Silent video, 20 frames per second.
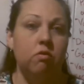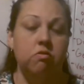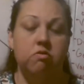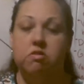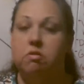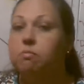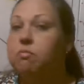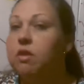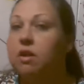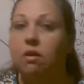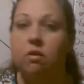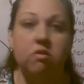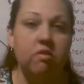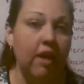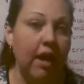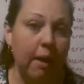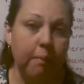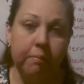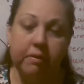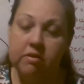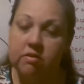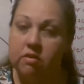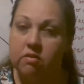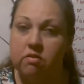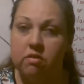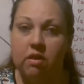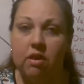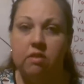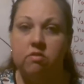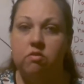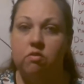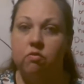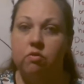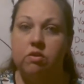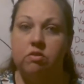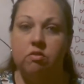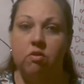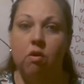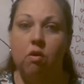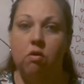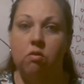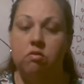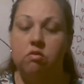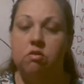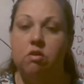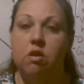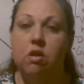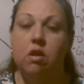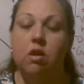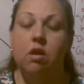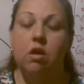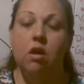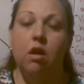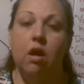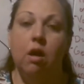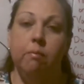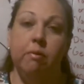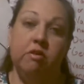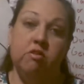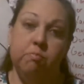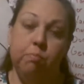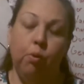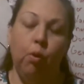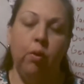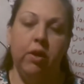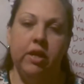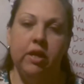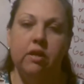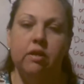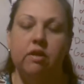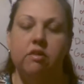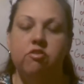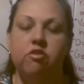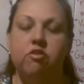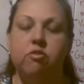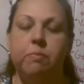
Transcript: or something else happens as a result, exploited,